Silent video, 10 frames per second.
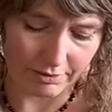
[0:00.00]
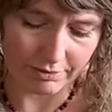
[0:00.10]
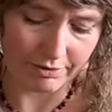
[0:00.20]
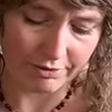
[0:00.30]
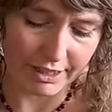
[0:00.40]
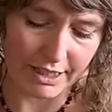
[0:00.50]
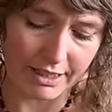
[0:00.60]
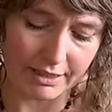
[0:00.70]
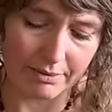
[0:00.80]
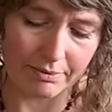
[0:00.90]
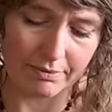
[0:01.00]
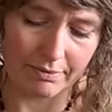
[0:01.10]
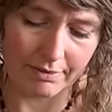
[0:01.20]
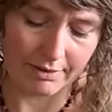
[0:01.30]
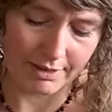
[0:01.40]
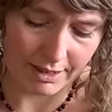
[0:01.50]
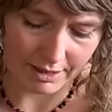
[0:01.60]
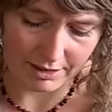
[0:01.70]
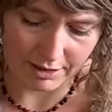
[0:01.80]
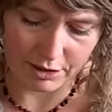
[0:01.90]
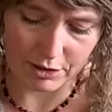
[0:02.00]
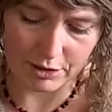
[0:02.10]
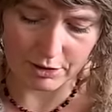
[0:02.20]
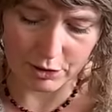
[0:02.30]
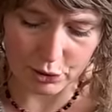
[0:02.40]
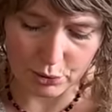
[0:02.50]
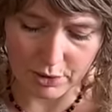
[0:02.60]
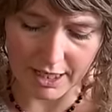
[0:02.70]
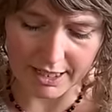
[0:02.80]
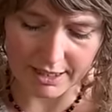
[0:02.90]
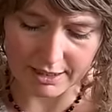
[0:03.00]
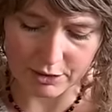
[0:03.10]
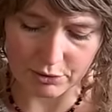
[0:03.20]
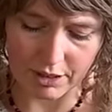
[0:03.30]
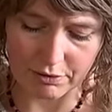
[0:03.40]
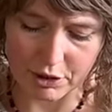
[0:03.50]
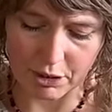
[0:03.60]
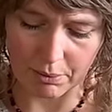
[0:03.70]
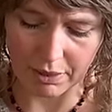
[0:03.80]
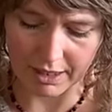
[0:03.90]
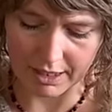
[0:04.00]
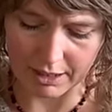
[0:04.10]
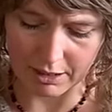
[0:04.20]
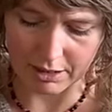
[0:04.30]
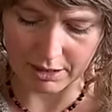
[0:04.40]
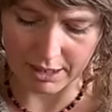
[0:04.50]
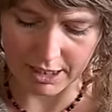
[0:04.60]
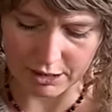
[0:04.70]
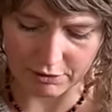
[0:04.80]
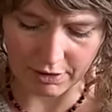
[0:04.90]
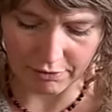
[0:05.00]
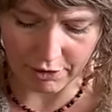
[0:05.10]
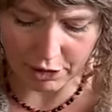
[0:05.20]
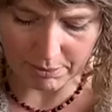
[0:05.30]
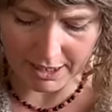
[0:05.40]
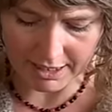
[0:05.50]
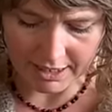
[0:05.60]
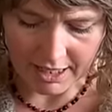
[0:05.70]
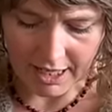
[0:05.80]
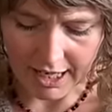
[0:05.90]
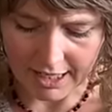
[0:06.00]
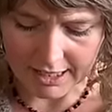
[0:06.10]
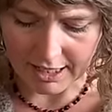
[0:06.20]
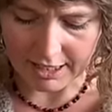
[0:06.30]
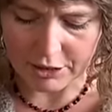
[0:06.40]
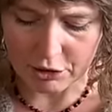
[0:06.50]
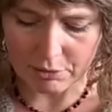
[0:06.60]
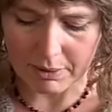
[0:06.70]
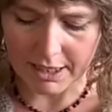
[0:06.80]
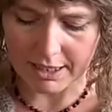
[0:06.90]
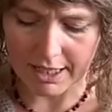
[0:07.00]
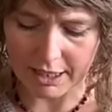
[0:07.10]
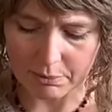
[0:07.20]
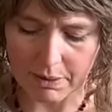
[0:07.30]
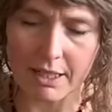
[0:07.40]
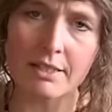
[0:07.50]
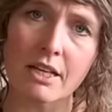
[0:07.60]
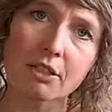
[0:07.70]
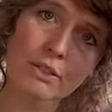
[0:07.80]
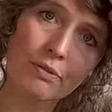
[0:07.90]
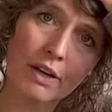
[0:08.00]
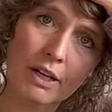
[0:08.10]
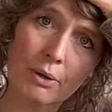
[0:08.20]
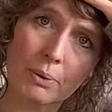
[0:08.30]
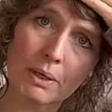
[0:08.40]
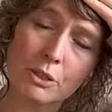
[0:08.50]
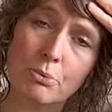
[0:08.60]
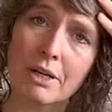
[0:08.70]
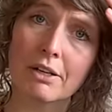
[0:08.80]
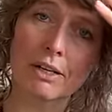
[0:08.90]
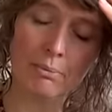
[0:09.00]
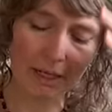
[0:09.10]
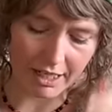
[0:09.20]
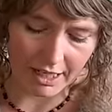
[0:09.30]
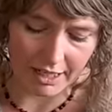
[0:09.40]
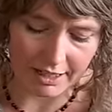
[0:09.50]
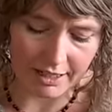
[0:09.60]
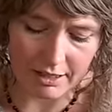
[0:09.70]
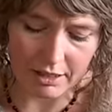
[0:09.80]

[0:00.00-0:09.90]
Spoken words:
really do like to have something extra warm. And I don't mean a headband as if I always wear in my hair,